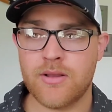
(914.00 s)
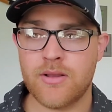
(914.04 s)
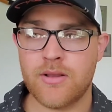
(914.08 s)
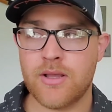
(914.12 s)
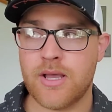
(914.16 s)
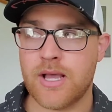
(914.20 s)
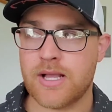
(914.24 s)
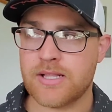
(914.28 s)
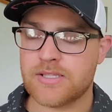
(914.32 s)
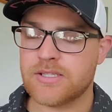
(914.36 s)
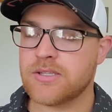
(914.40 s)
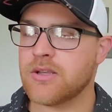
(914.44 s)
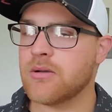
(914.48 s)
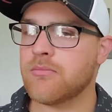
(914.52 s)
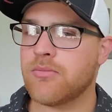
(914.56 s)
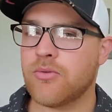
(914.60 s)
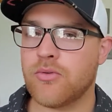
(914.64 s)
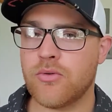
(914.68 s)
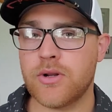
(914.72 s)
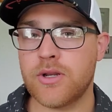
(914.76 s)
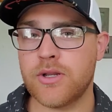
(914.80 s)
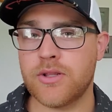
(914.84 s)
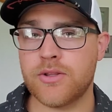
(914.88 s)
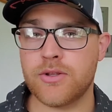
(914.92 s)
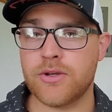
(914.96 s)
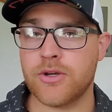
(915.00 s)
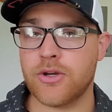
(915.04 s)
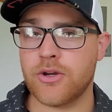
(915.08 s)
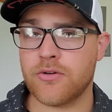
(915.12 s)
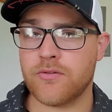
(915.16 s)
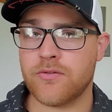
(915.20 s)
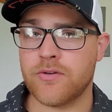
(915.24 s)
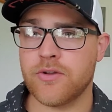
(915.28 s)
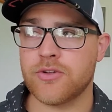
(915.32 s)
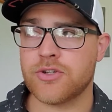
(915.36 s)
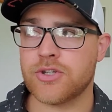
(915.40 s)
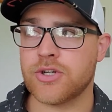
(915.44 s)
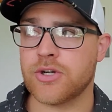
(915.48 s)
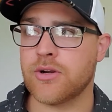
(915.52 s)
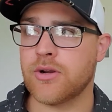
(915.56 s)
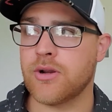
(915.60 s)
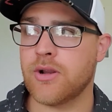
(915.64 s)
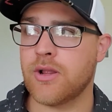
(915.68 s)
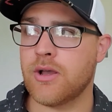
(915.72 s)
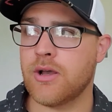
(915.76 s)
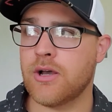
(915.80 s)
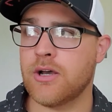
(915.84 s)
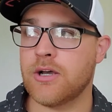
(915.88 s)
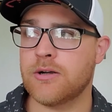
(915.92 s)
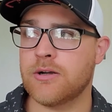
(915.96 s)
at some point in the near future.
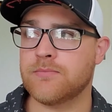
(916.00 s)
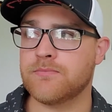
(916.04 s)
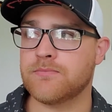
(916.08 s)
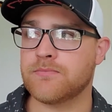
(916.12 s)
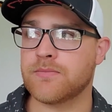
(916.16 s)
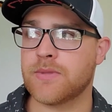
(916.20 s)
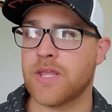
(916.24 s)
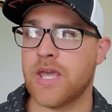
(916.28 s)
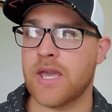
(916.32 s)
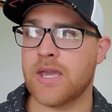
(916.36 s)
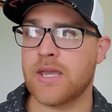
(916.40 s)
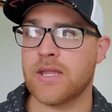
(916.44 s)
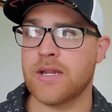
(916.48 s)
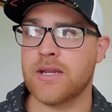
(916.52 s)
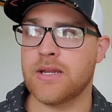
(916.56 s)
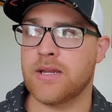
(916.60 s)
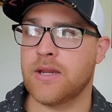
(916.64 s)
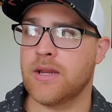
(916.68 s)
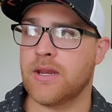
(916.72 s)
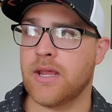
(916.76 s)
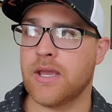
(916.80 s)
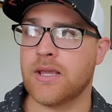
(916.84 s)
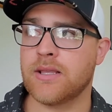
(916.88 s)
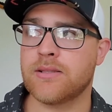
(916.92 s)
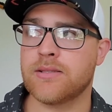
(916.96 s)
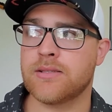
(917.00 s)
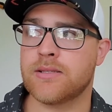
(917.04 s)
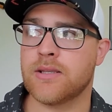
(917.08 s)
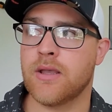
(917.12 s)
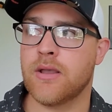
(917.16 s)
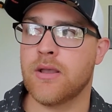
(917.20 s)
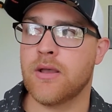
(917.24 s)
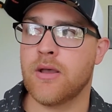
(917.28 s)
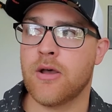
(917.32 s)
Can't get into dates.